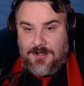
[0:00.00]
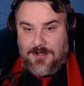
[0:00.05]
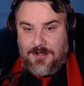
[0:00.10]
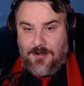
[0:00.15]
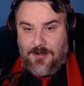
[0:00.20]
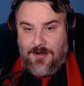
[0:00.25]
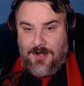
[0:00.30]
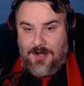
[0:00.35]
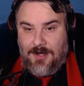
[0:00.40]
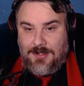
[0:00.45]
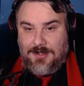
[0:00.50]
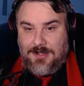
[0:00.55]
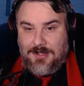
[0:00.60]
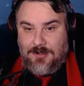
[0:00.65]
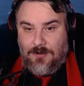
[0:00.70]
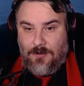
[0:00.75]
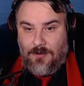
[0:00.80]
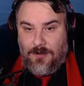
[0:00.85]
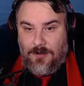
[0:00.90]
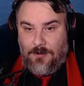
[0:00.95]
So here it says
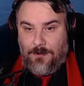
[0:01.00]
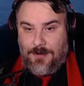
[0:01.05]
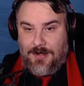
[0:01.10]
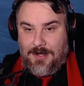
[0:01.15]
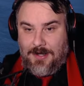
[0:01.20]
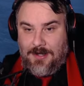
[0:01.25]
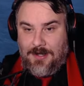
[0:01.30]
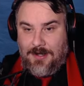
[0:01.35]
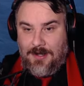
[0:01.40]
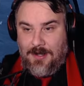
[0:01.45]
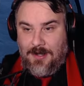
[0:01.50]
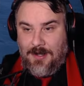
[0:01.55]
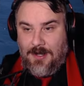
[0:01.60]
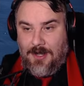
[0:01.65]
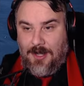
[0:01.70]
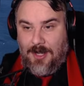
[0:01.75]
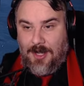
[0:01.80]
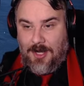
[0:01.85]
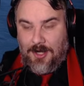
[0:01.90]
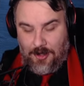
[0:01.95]
oil plant
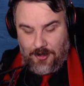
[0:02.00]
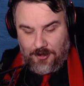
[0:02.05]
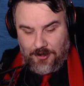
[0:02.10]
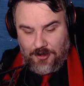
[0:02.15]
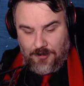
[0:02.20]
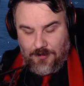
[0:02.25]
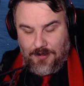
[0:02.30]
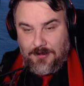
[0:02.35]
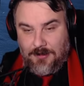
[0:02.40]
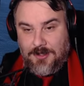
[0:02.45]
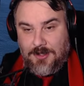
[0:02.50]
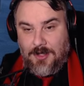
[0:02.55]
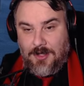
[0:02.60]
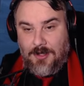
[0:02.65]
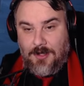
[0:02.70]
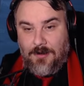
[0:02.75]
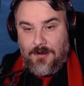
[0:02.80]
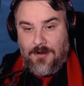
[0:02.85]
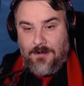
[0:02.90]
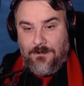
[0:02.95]
and underground
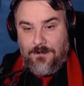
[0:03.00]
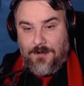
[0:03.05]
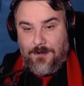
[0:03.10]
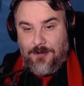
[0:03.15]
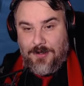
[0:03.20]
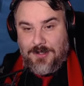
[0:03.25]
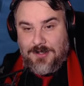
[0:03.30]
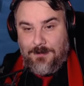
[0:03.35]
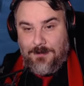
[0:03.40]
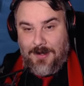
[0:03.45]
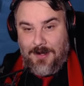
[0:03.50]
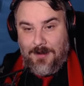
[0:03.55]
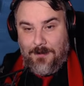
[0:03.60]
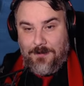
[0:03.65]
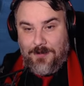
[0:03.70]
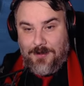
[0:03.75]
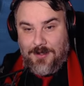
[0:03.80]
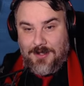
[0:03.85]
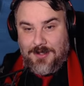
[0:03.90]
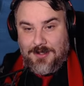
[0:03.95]
silo. If you press map,
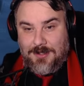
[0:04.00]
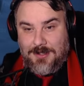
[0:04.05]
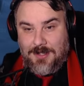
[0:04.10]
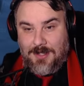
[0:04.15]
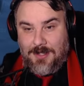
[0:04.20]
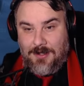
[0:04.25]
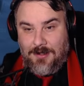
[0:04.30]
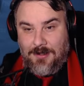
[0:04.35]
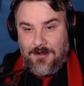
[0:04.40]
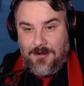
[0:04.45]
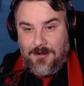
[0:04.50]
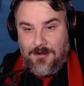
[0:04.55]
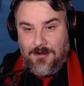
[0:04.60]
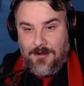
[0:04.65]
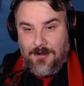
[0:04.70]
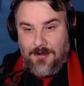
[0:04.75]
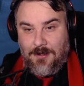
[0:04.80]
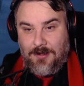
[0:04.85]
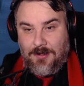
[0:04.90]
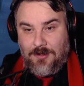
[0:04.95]
you can see
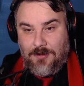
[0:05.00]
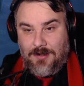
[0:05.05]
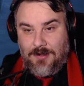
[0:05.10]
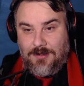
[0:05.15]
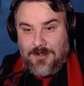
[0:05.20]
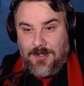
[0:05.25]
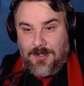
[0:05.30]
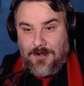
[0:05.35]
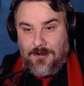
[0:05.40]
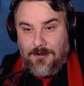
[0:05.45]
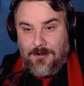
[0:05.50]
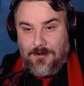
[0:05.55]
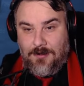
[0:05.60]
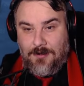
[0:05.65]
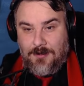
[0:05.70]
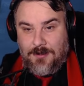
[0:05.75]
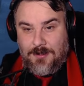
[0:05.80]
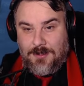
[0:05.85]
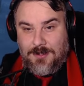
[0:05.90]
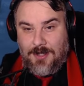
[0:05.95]
underground
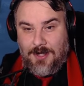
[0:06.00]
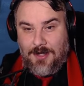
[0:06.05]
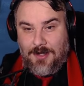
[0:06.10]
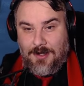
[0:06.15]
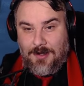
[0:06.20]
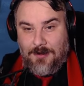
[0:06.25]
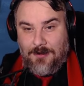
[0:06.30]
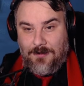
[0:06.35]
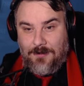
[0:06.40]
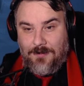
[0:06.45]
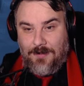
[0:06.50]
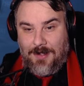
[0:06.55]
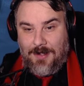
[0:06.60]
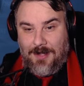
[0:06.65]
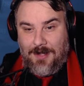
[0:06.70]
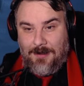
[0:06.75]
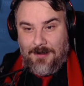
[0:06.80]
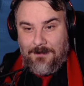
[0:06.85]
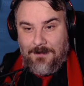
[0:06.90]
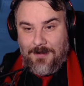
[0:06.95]
silo
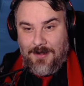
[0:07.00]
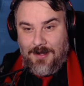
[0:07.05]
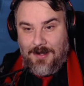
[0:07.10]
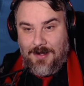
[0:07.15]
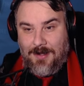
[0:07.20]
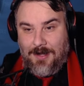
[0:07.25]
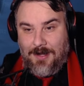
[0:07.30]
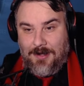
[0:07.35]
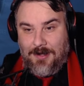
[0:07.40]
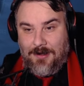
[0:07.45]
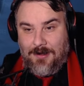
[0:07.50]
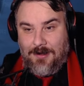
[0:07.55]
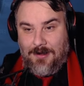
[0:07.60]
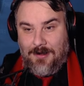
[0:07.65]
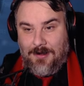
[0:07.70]
there, and